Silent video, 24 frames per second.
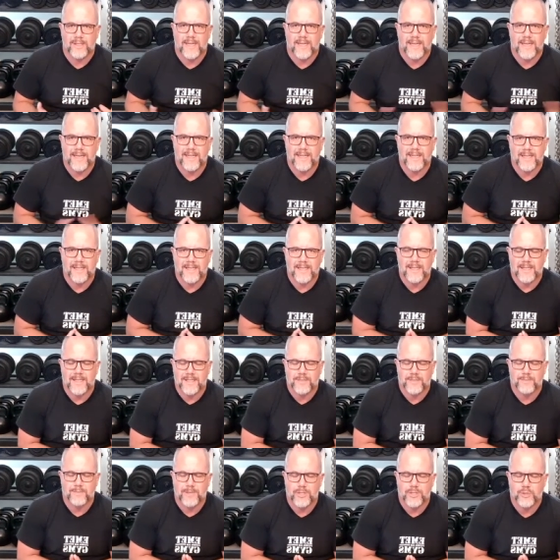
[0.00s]
getting in
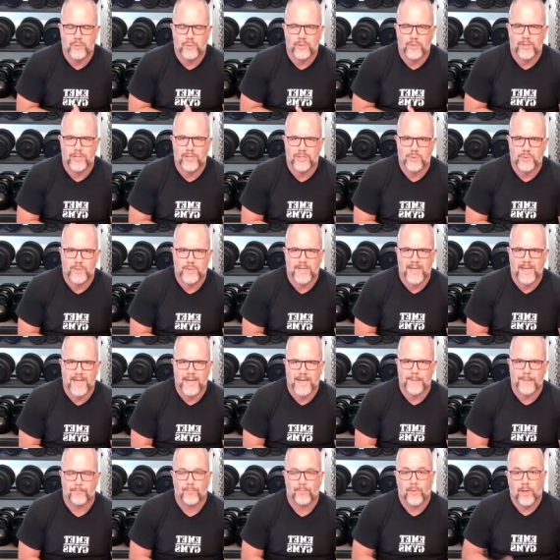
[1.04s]
as much work as we
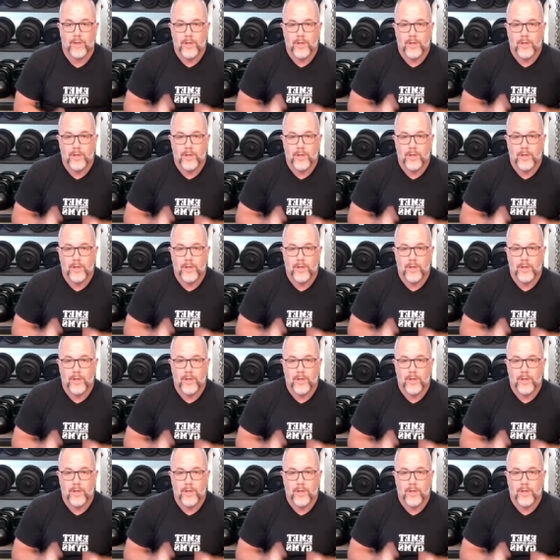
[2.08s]
can.